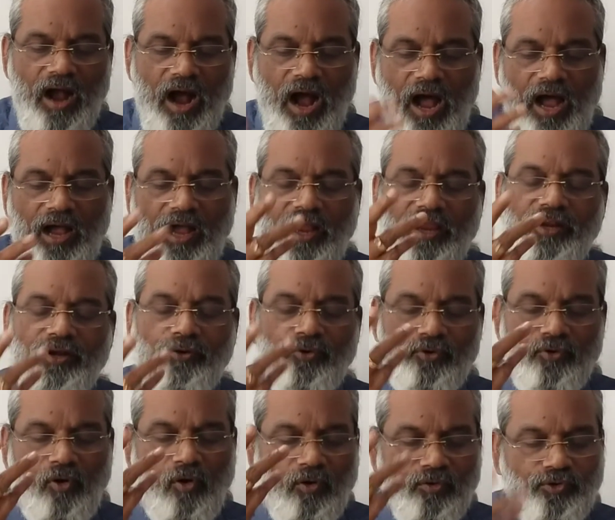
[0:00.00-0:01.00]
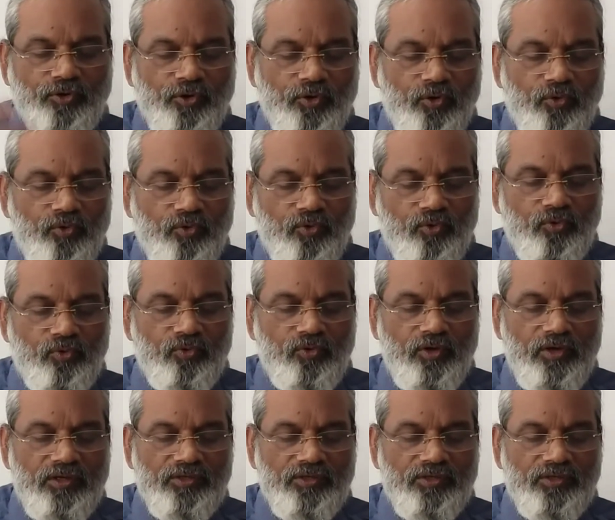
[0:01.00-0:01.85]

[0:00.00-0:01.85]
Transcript: I do not know.